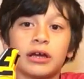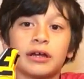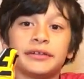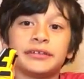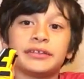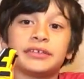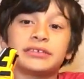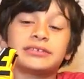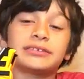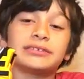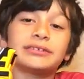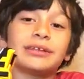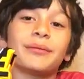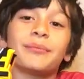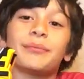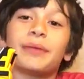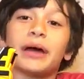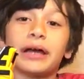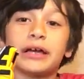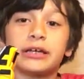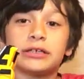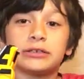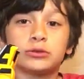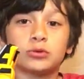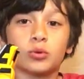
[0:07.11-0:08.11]
This is the
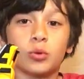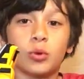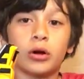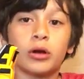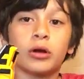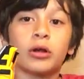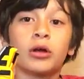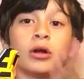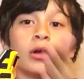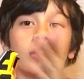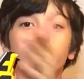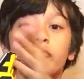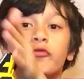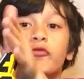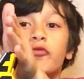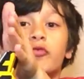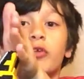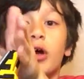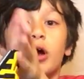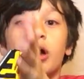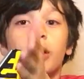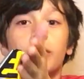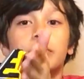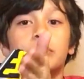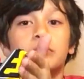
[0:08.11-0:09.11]
Megazord
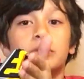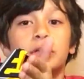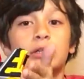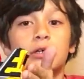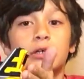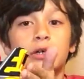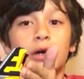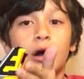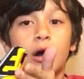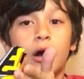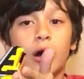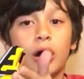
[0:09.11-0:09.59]
from the